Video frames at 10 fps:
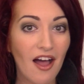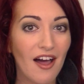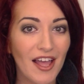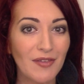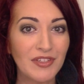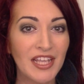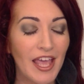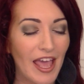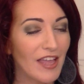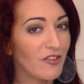Ives,
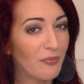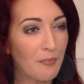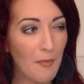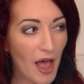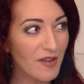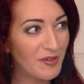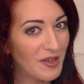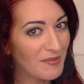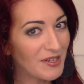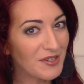and you might have
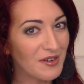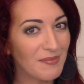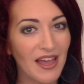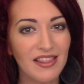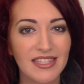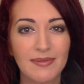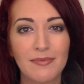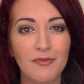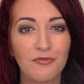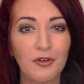heard me talk about this
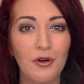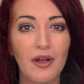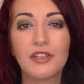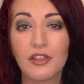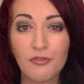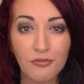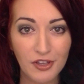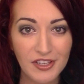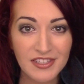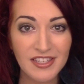one before. So the
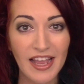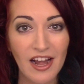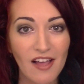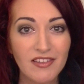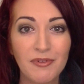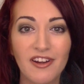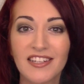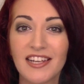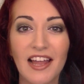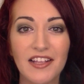first St. Ives
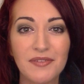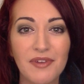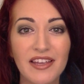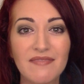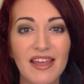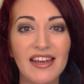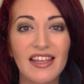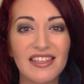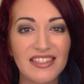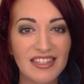product I'd like to
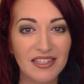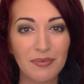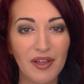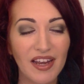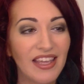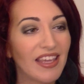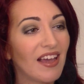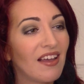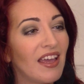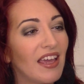recommend is this one
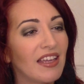here.